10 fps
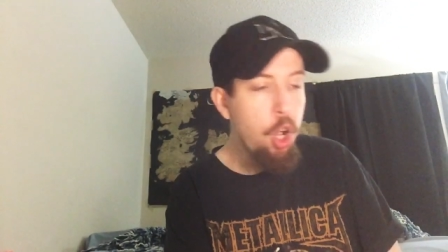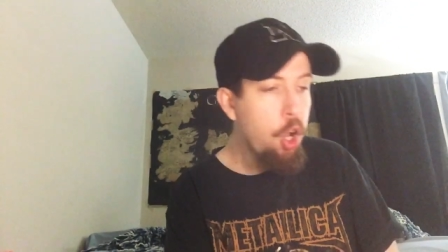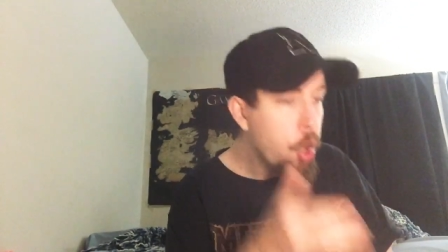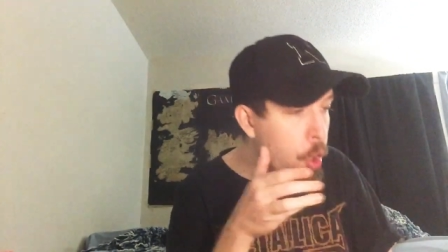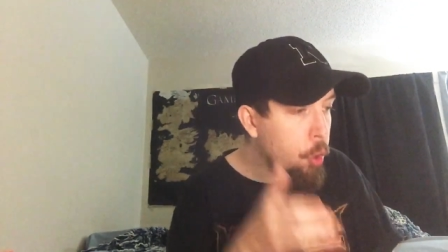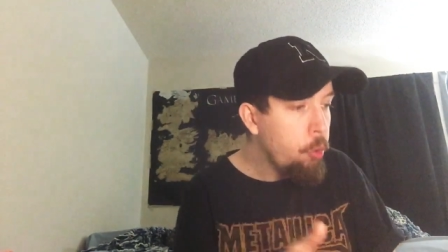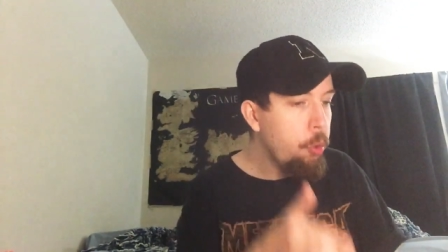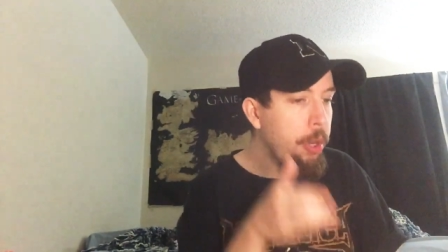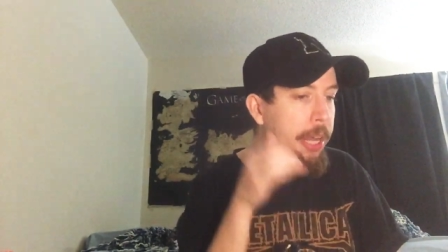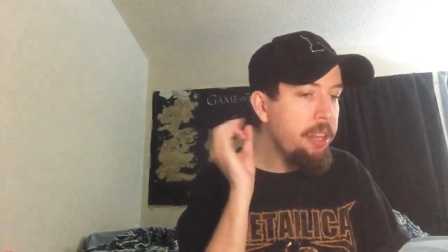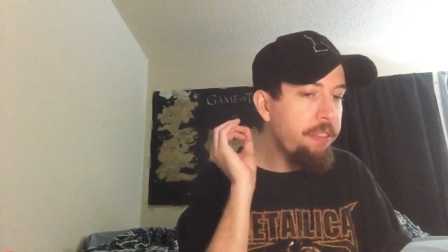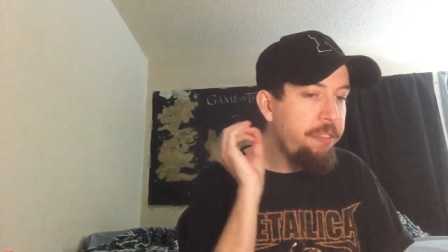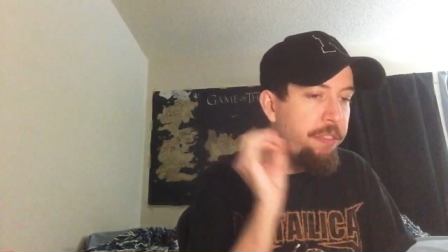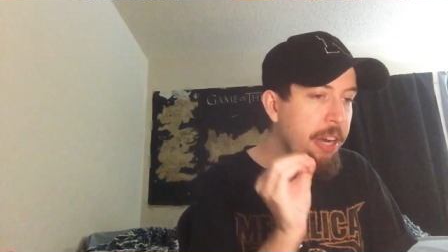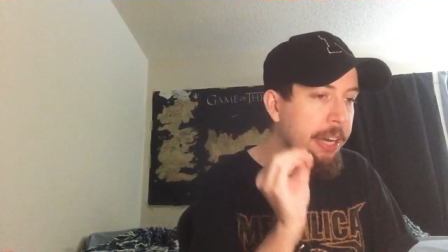who in the
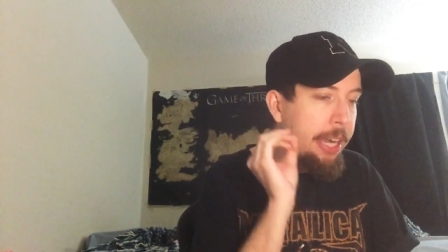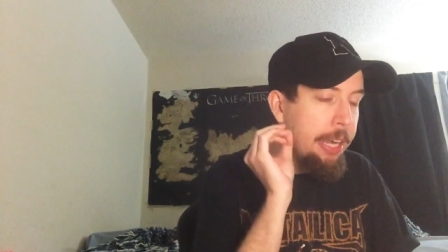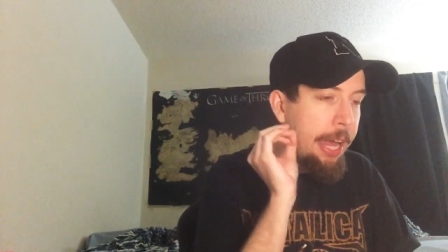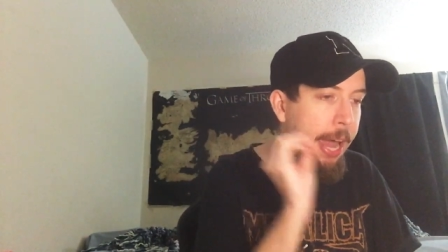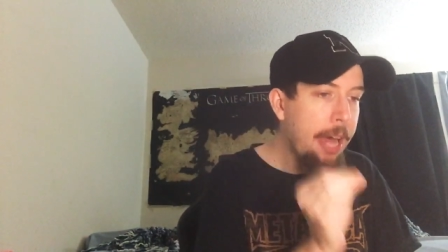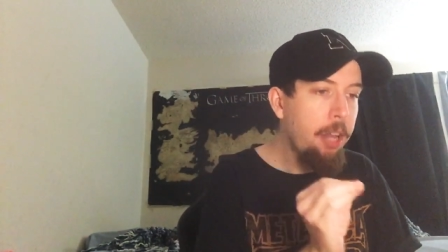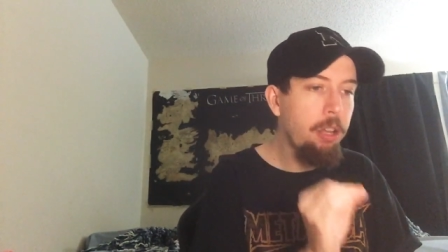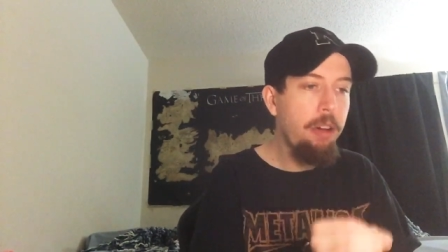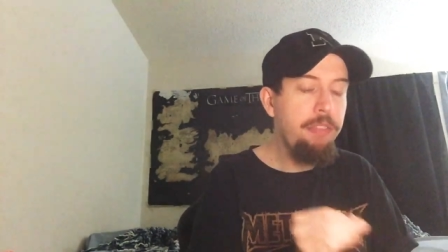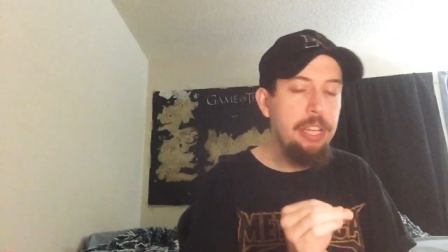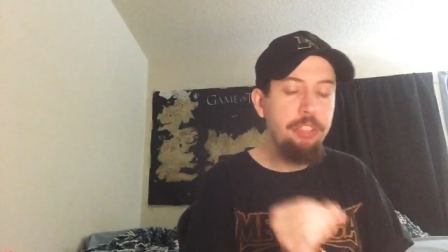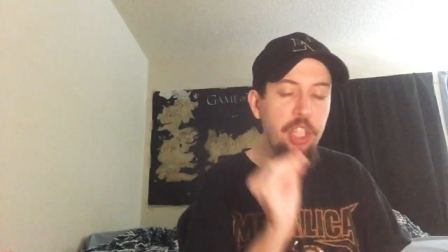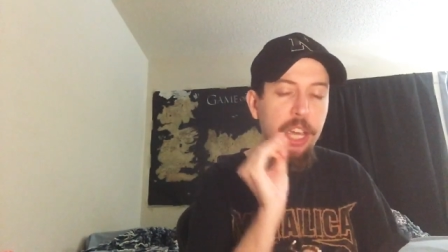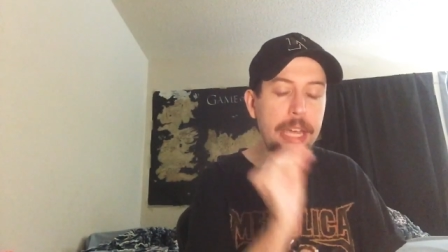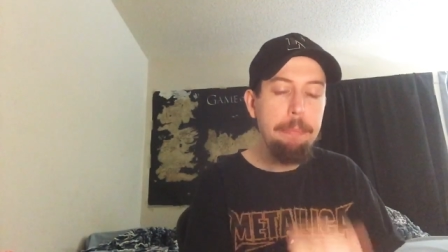fucking hell of this
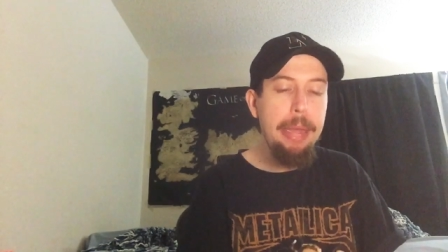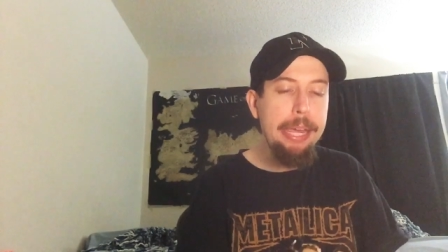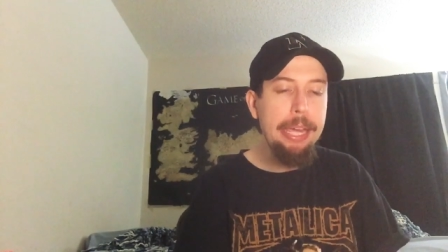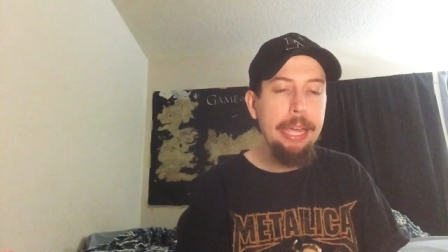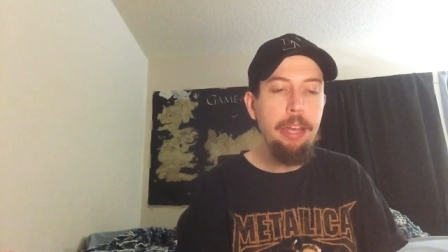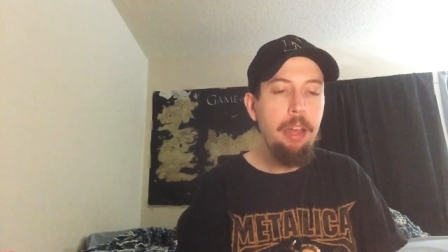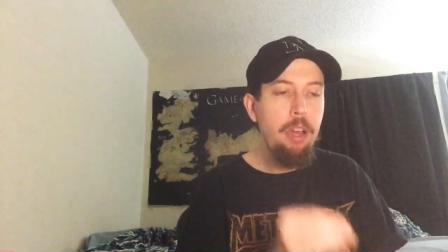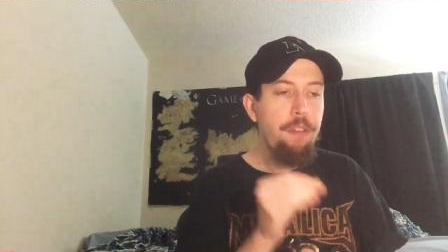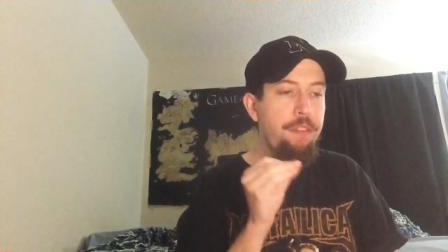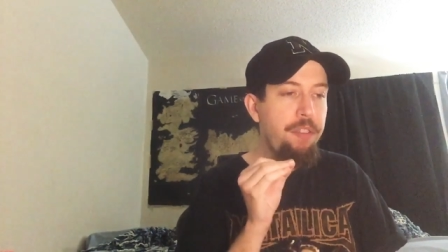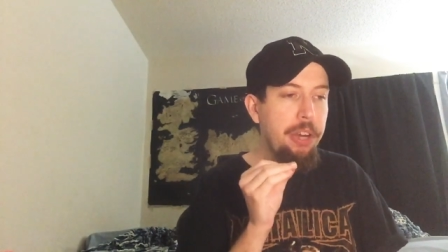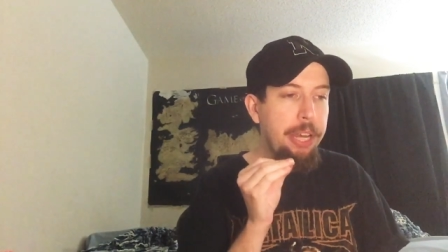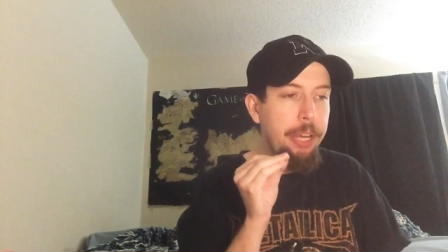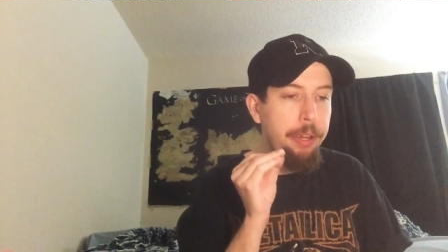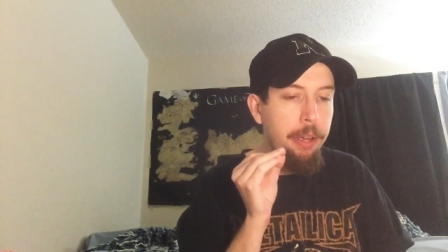king making
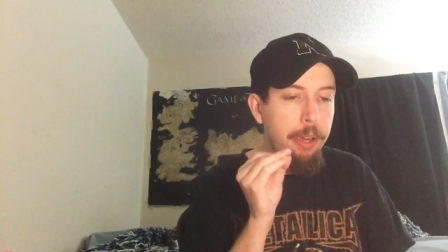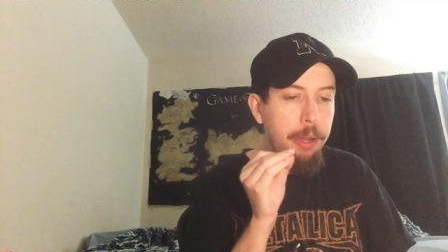fucking